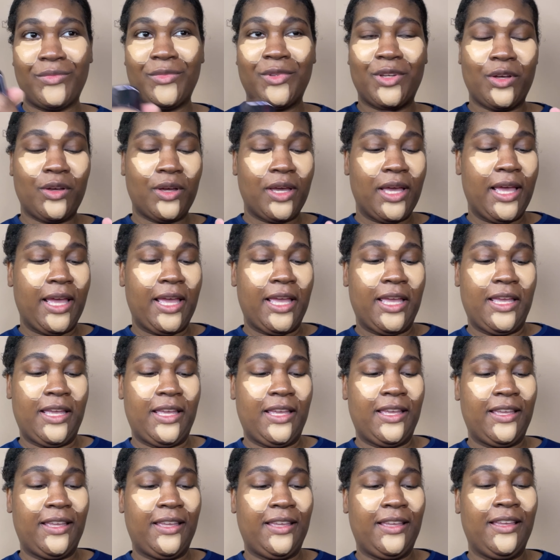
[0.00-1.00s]
Okay.
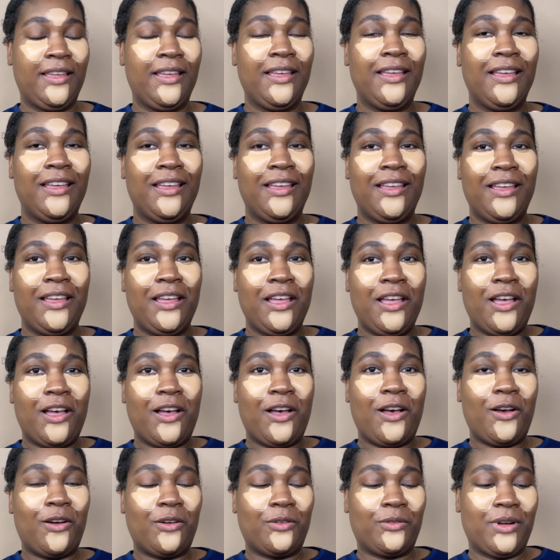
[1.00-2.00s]

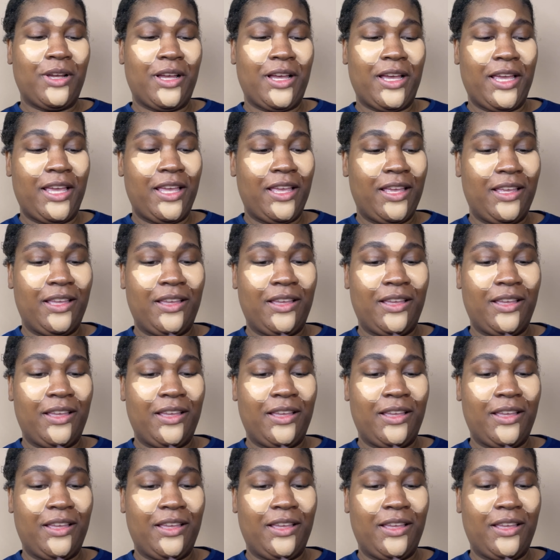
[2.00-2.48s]
All right.